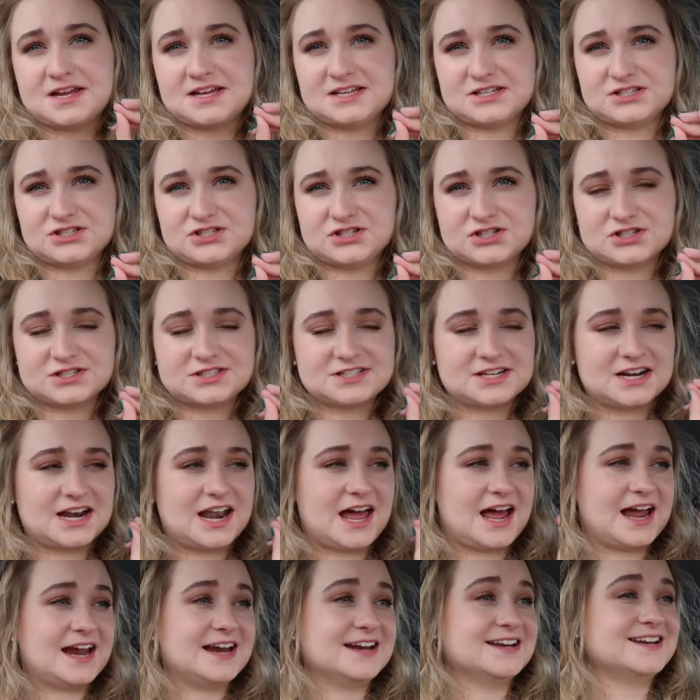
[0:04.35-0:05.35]
It is just the
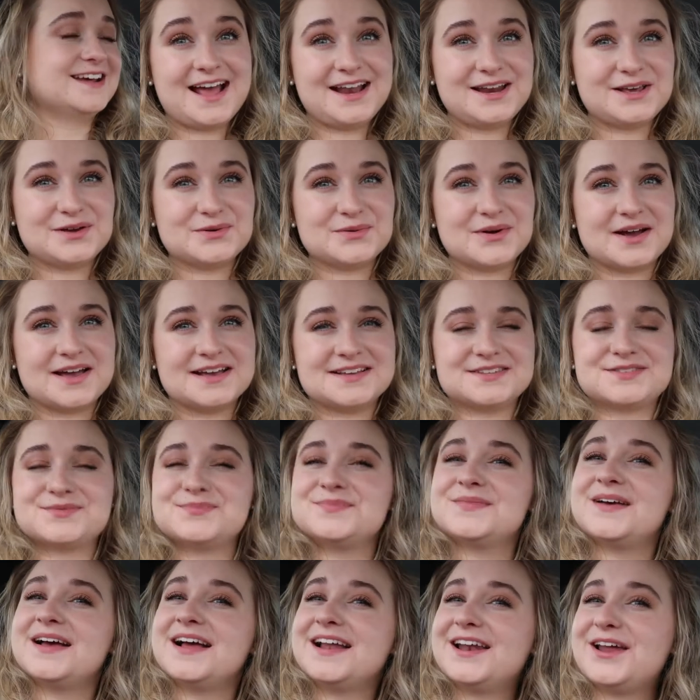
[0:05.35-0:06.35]
light. Anyways,
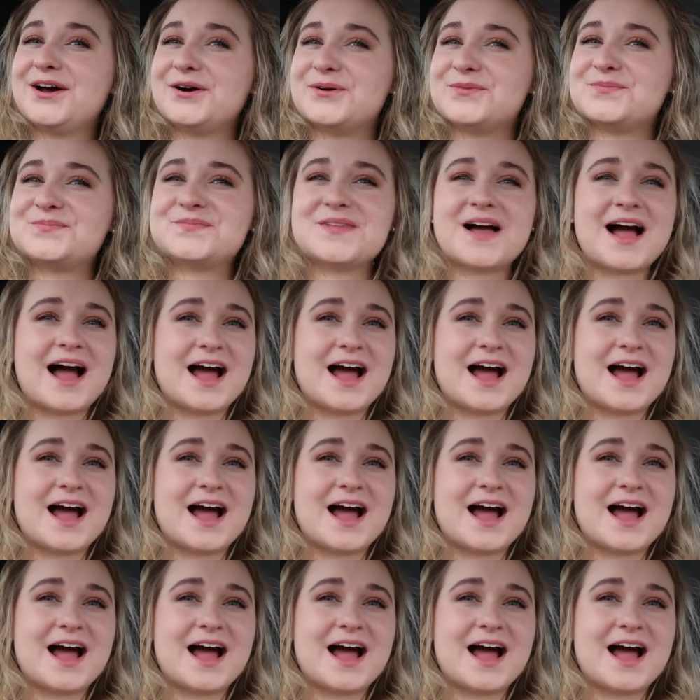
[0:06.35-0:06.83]
hello,